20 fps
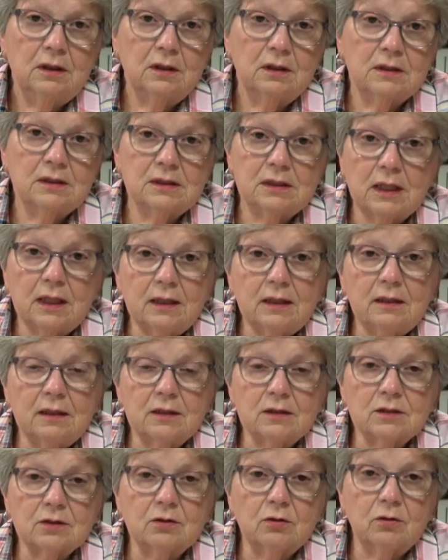Satan
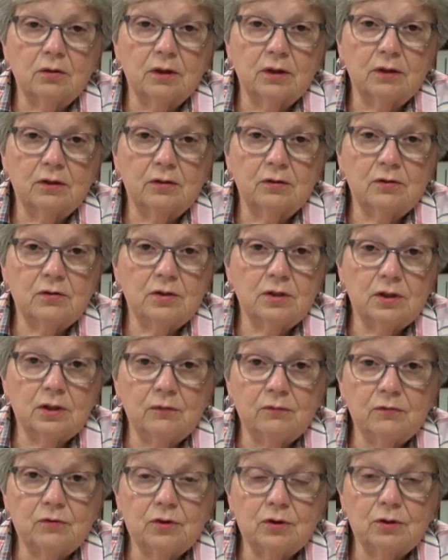is going to
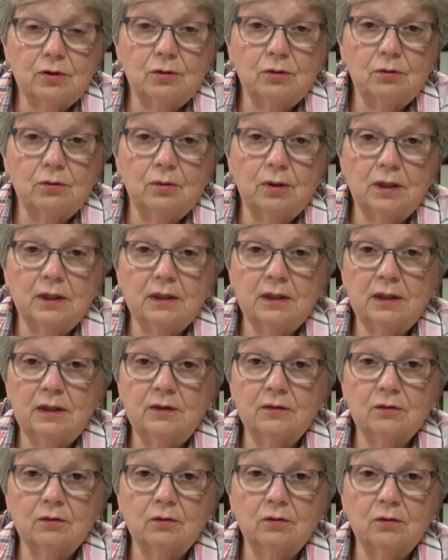sift you, and
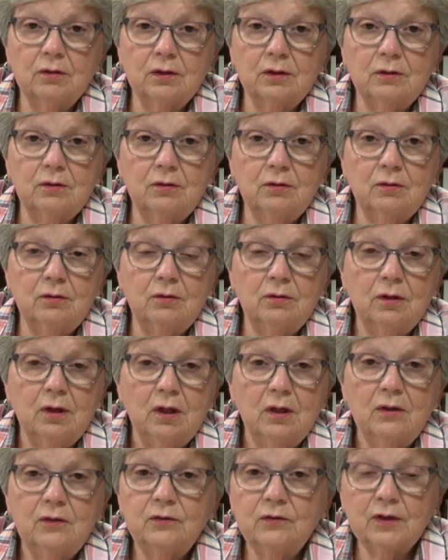he's going to
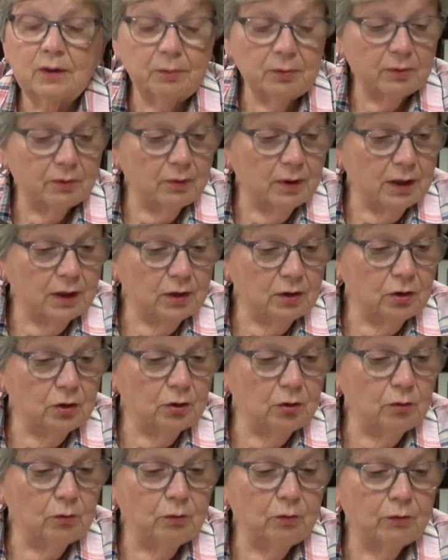separate
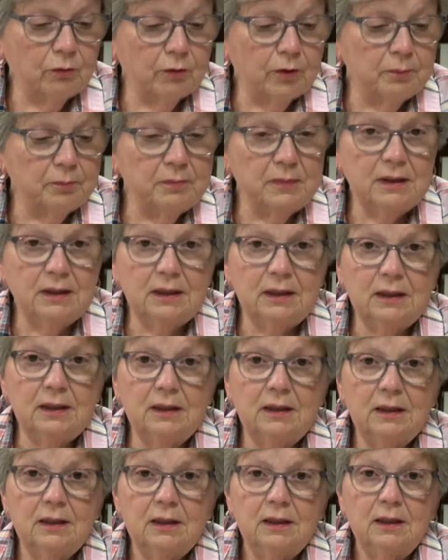you from
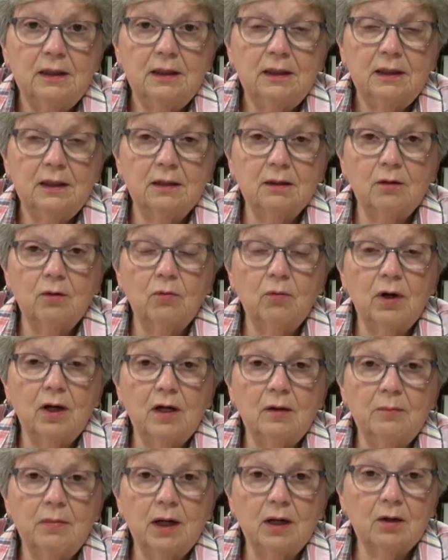me in a
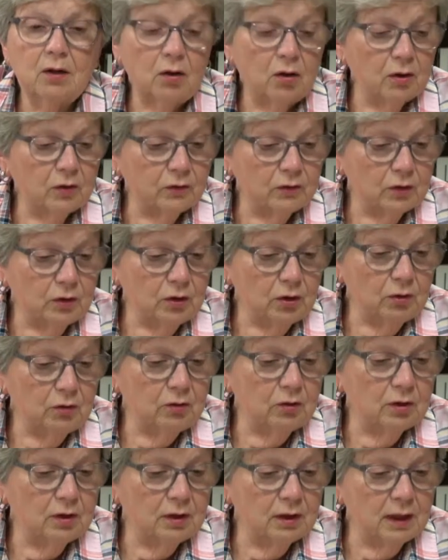way by causing you
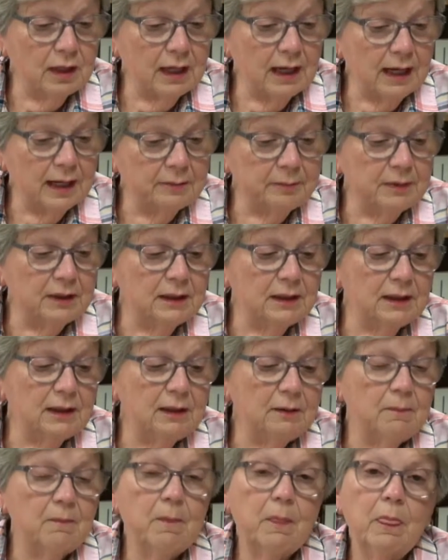to deny me.